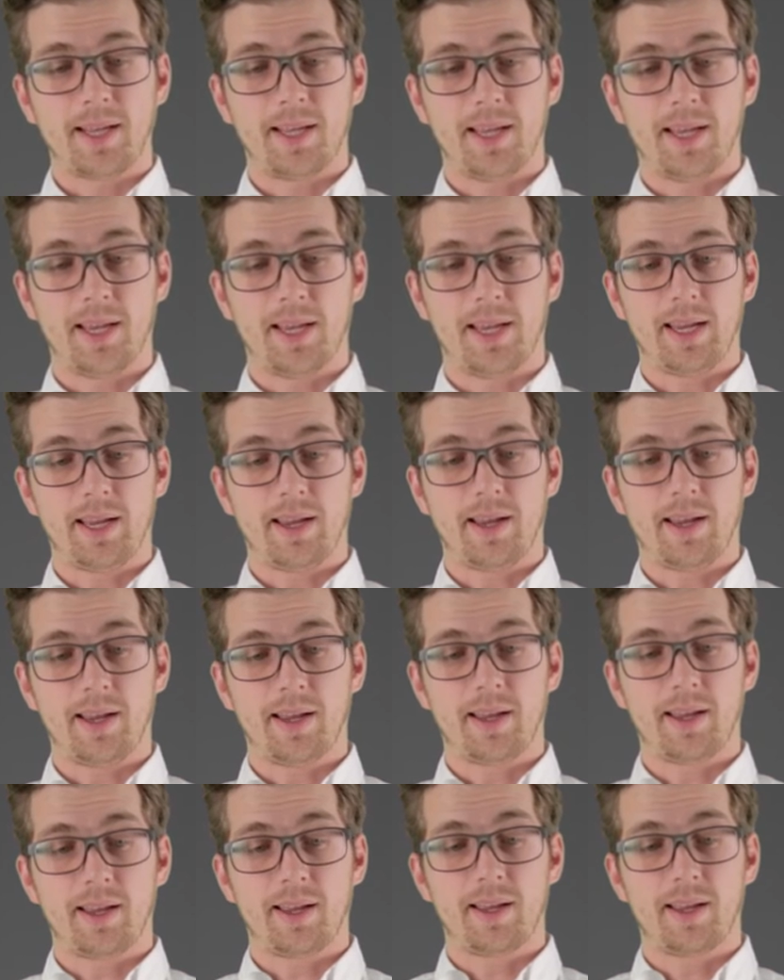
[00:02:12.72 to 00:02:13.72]

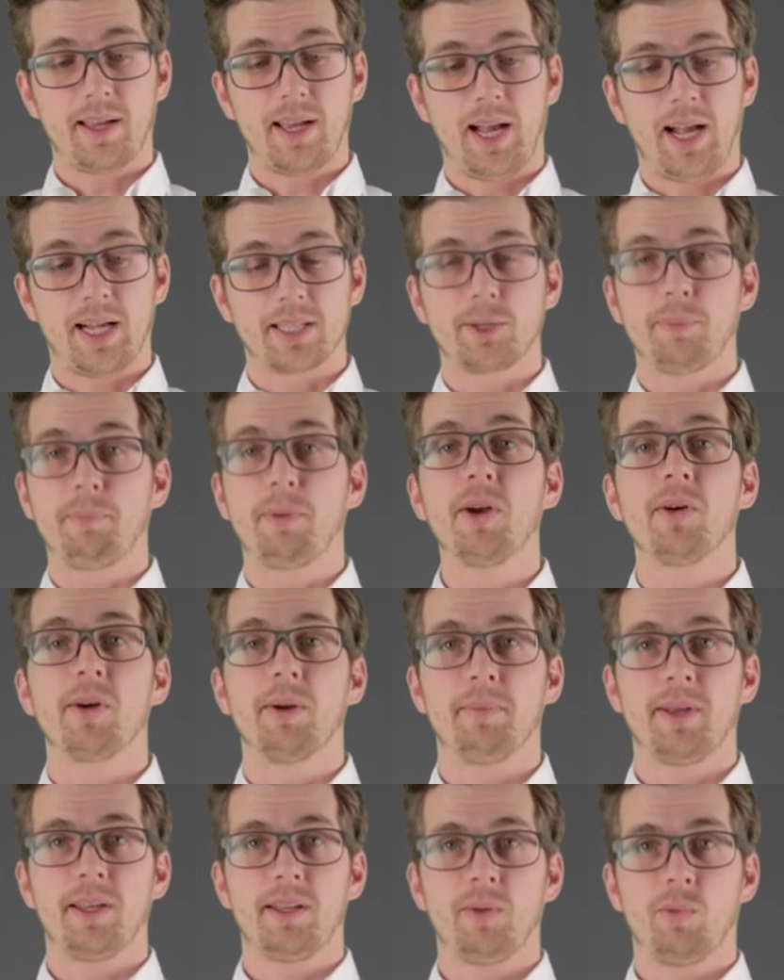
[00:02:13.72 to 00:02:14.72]
uh, as a
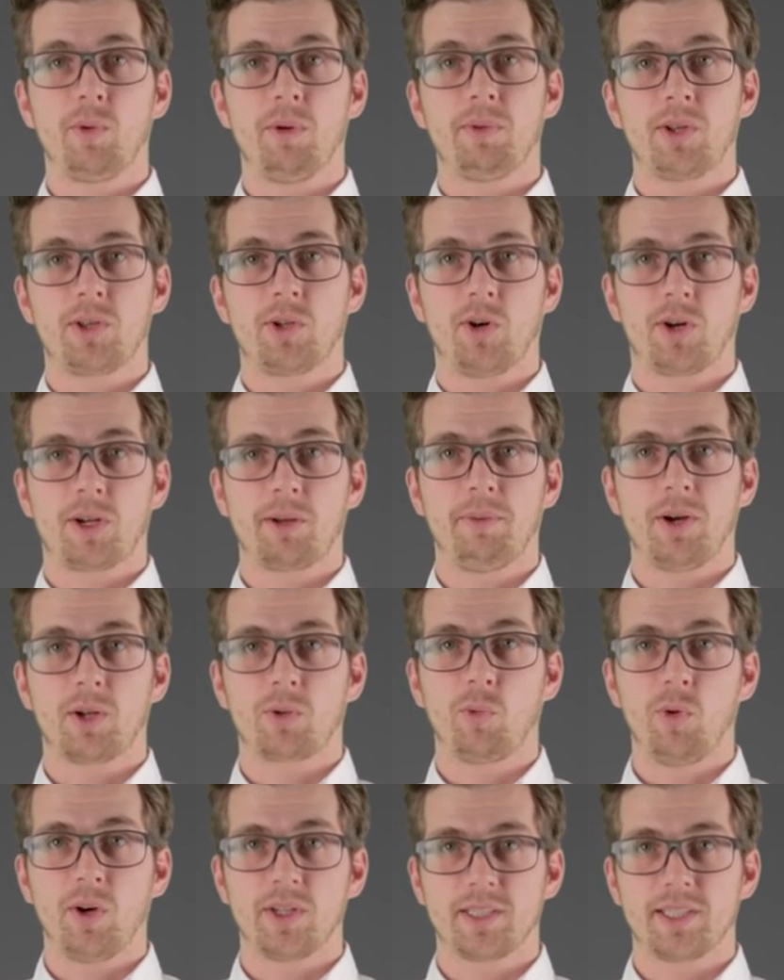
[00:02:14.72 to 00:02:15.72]
pyramid when we talk
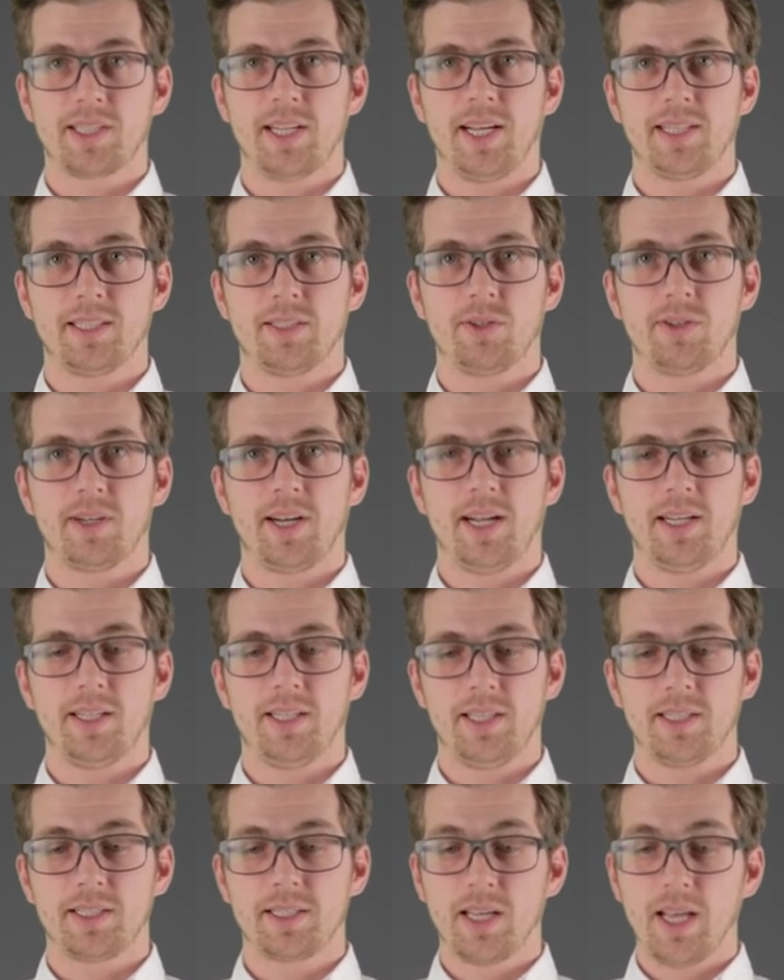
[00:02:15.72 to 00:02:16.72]
about ones, nines or
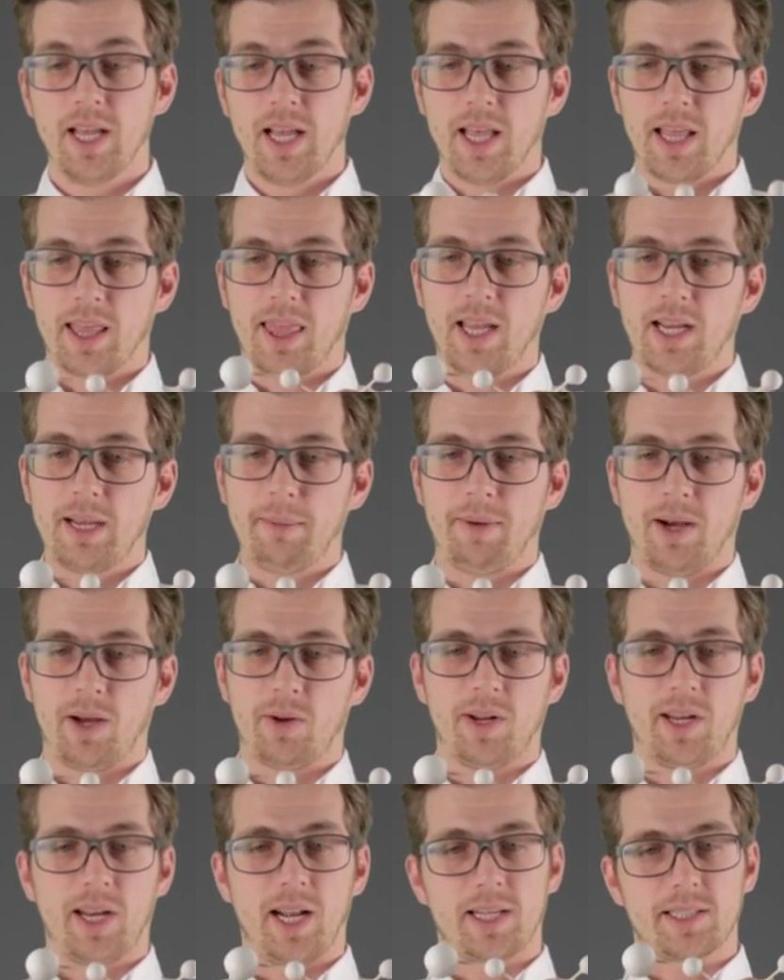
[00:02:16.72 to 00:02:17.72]
nineties. Think
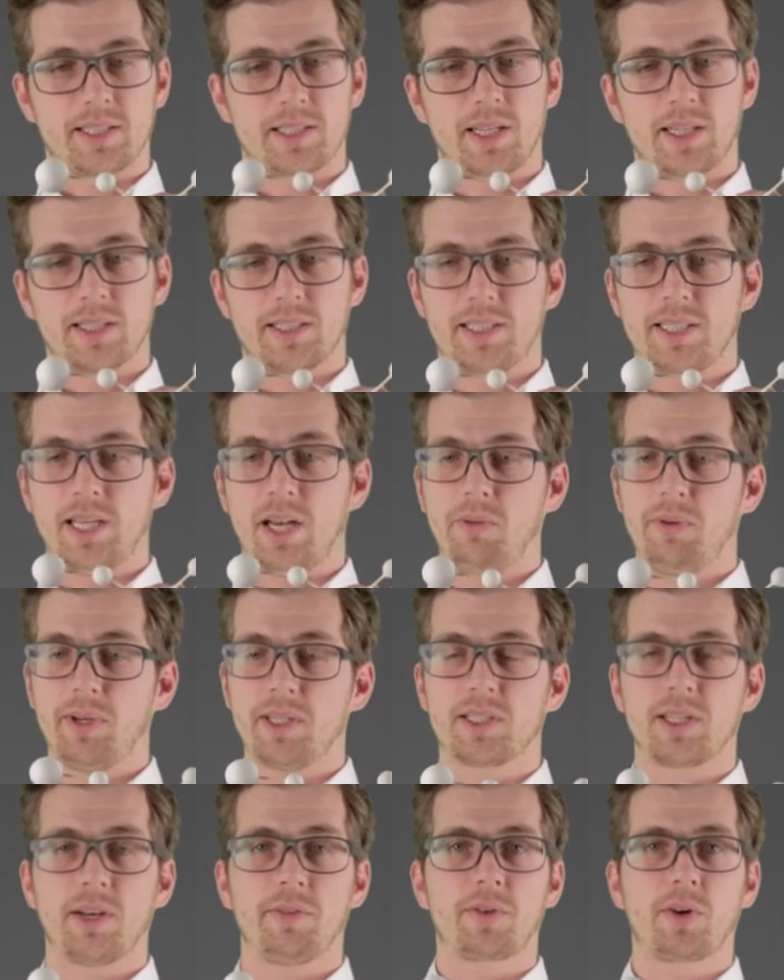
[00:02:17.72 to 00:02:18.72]
about it as a
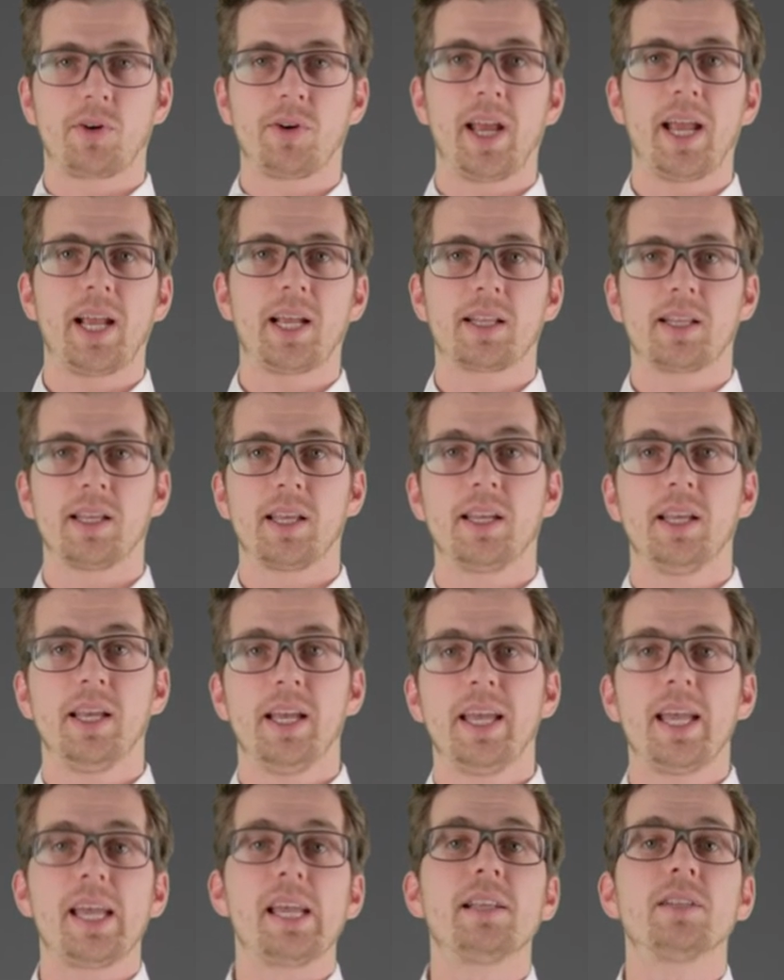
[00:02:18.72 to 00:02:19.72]
series of connected
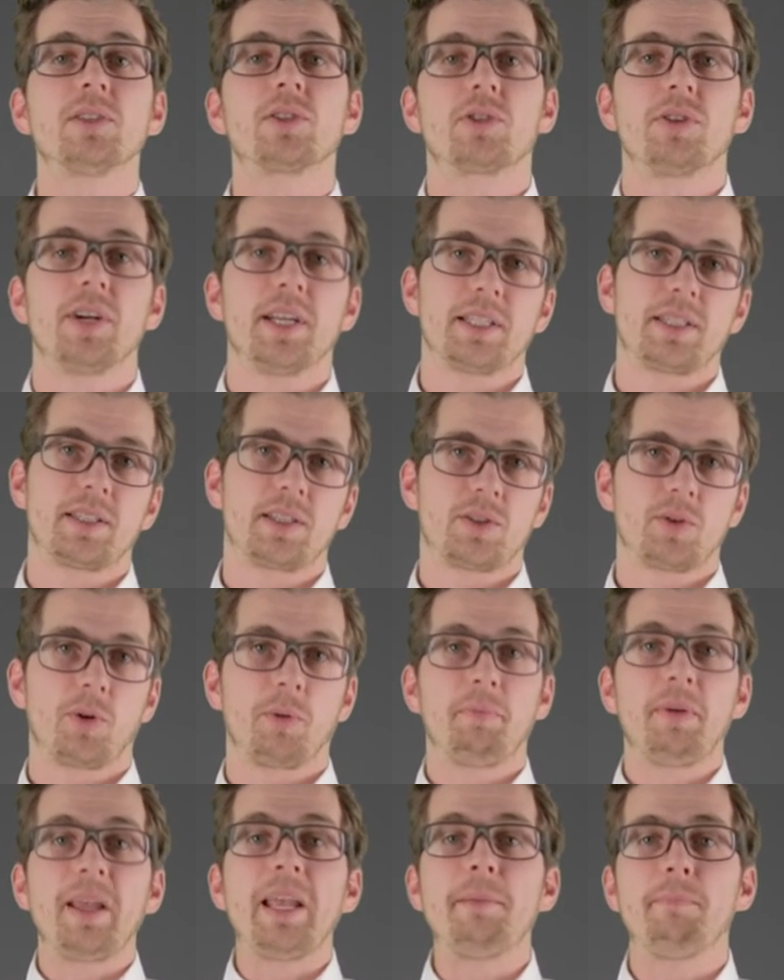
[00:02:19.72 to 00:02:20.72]
interests
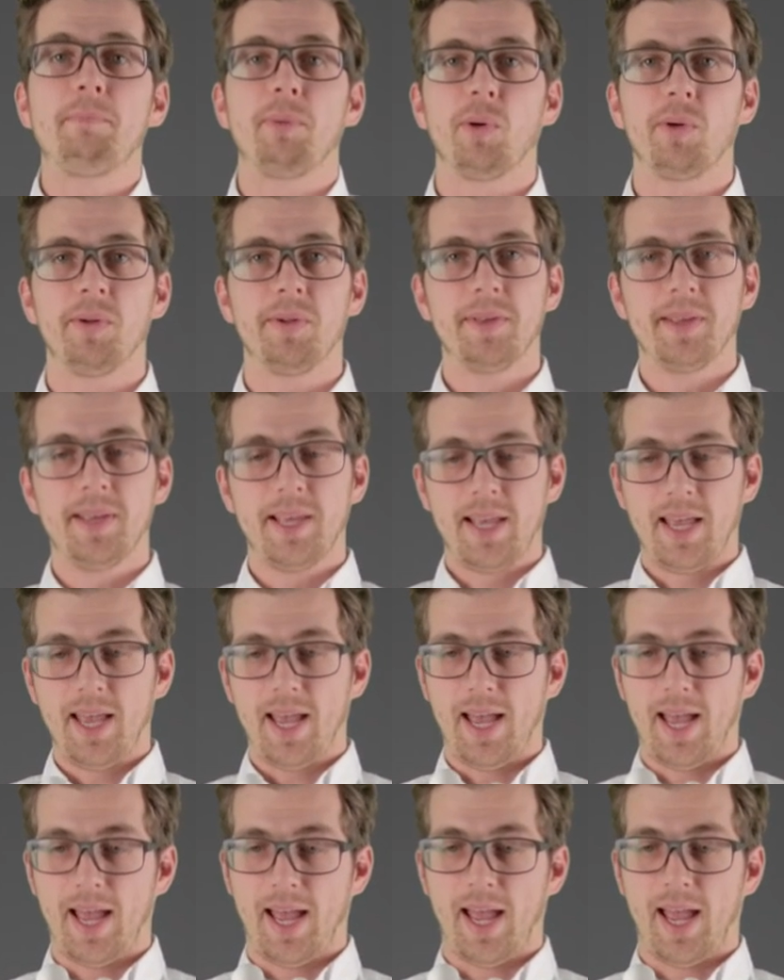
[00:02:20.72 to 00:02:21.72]
or people,
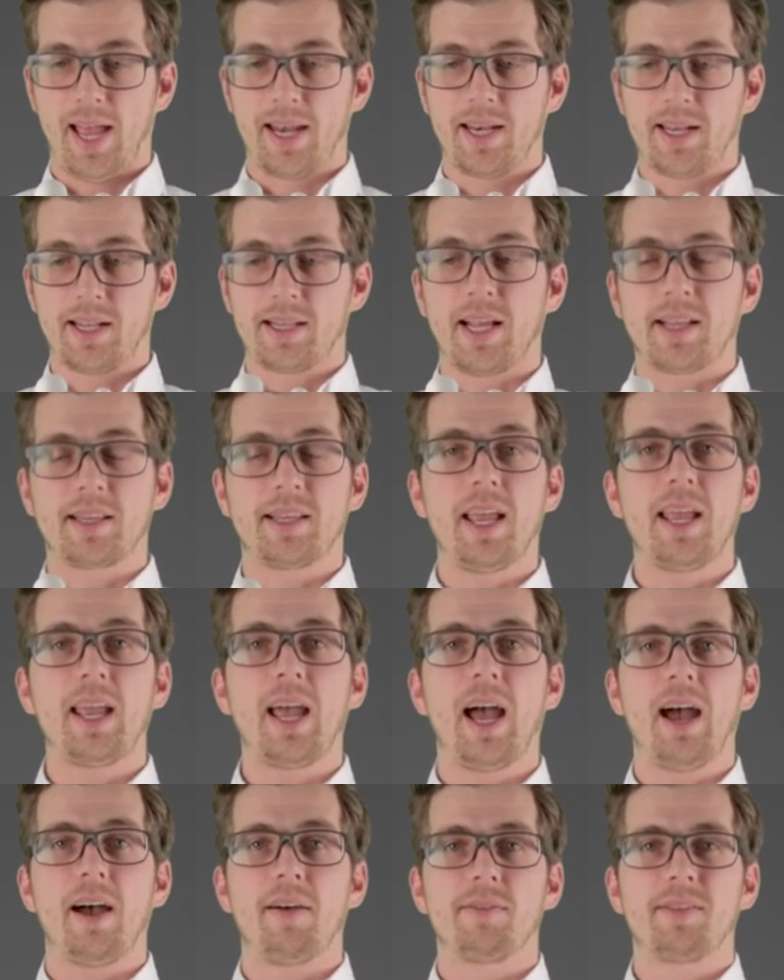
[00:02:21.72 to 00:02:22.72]
and that they
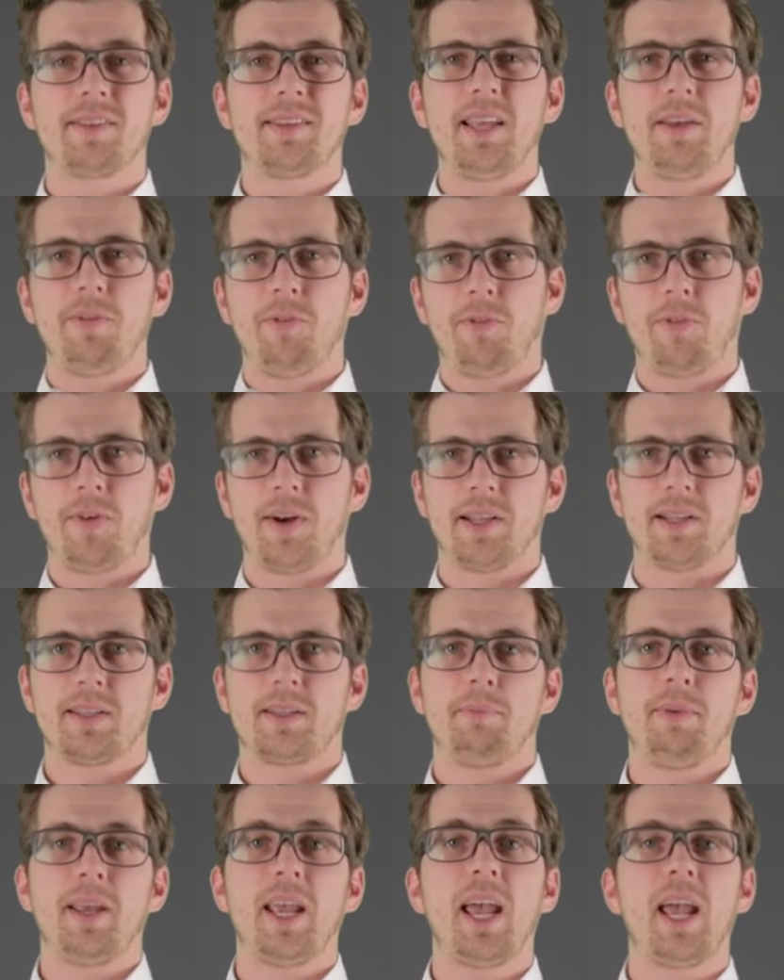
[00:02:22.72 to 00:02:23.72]
have
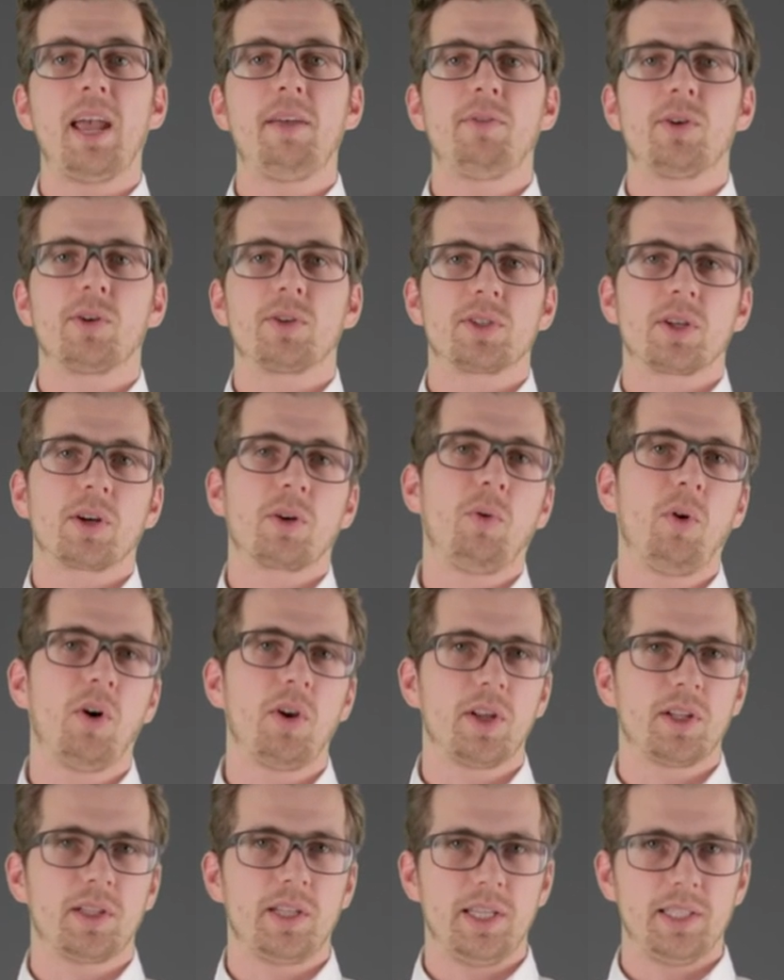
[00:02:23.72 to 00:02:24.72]
different behaviors and
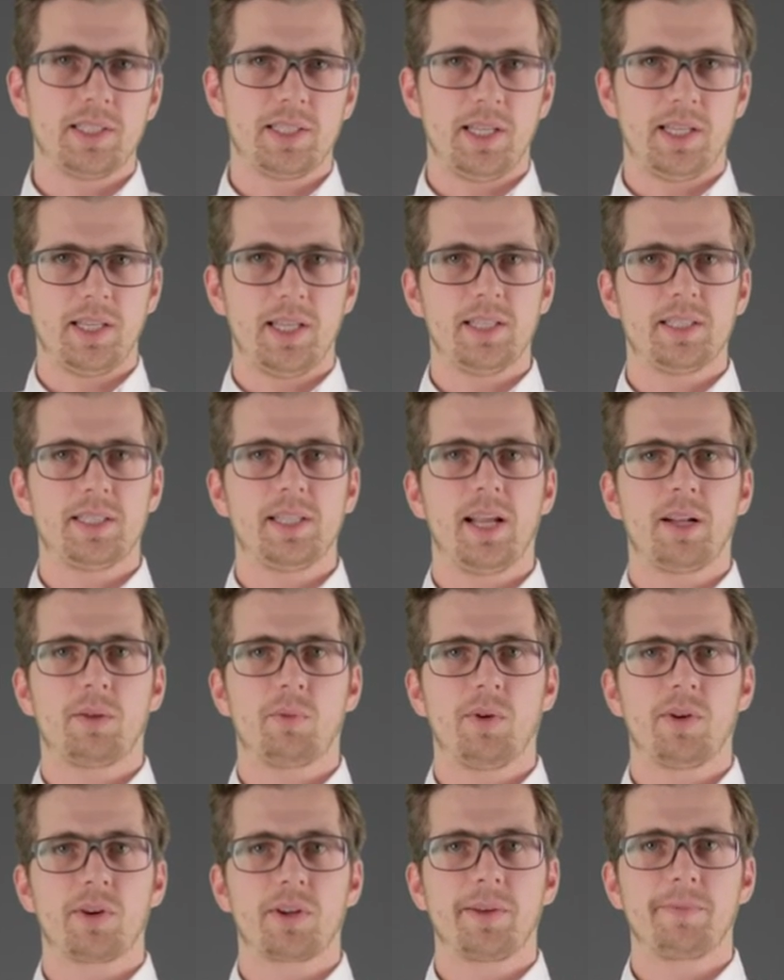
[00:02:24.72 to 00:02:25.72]
qualities in this
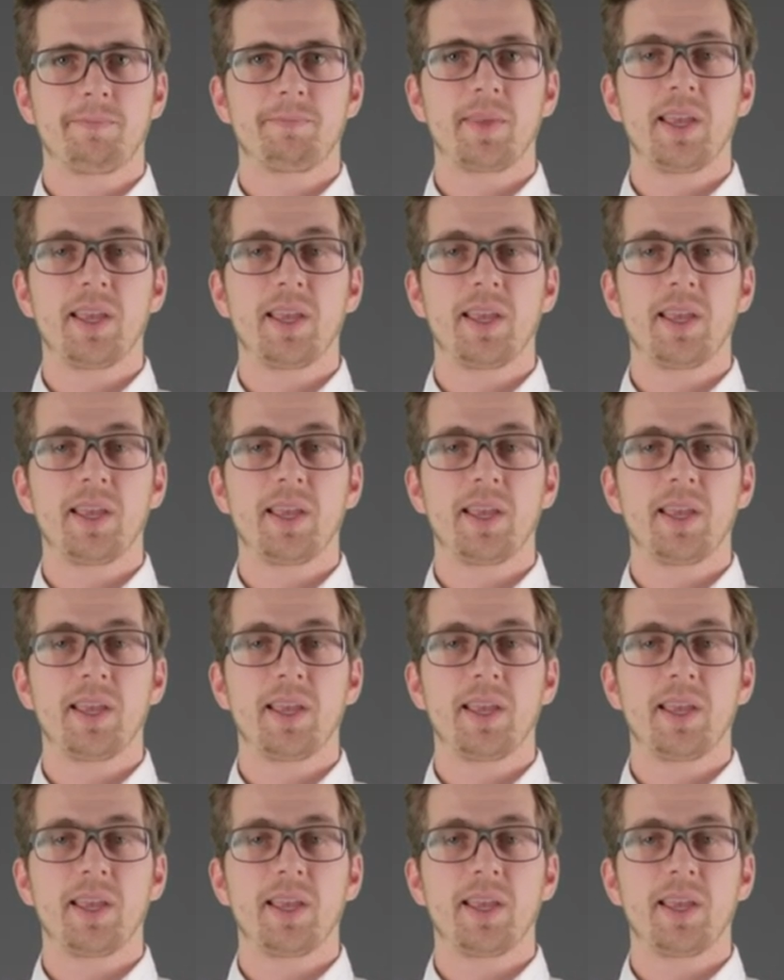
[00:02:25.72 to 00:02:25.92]
network.